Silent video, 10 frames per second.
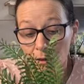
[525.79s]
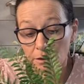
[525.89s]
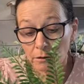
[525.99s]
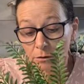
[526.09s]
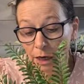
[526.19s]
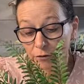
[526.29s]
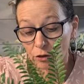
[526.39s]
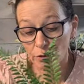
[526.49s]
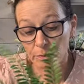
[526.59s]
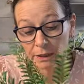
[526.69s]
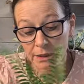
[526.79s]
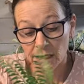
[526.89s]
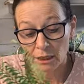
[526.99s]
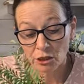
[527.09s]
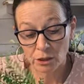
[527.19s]
oh, I've got a bit
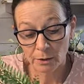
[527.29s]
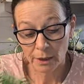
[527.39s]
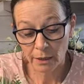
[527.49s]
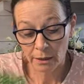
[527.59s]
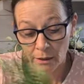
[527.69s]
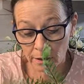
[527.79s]
attached to it,